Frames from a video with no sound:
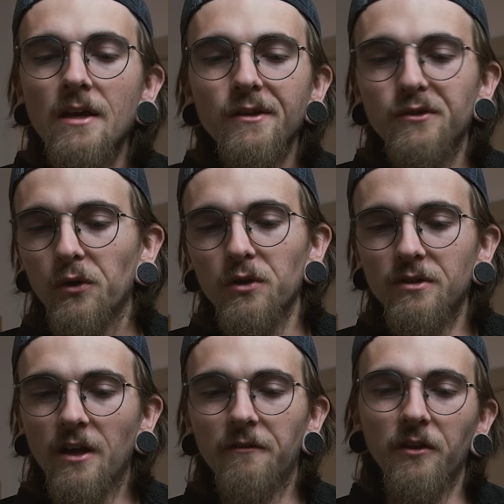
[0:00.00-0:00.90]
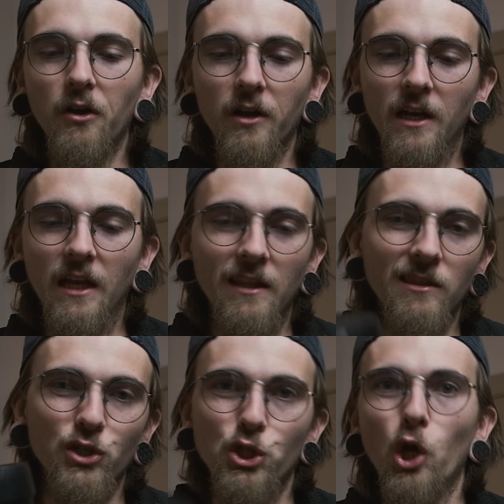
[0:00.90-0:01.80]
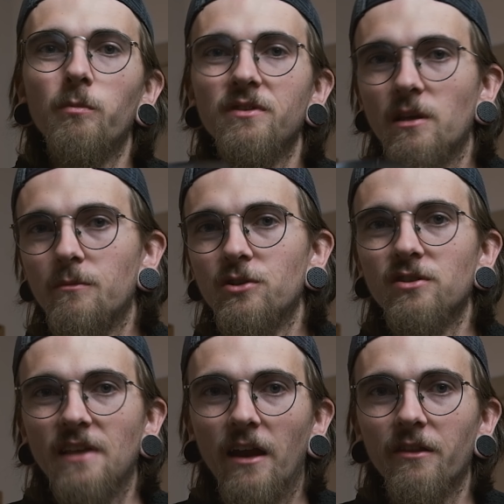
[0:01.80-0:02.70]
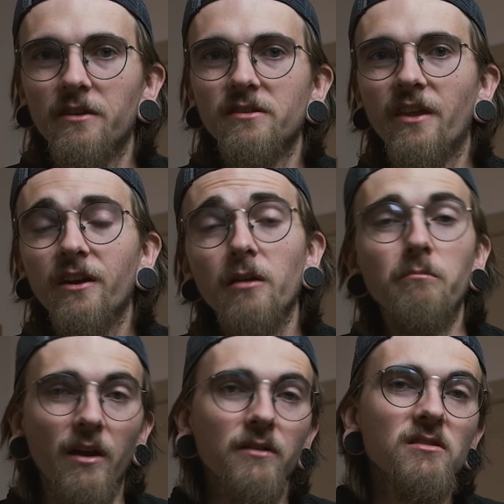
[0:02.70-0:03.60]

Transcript: So you definitely are gonna get the sharpest images out of this lens compared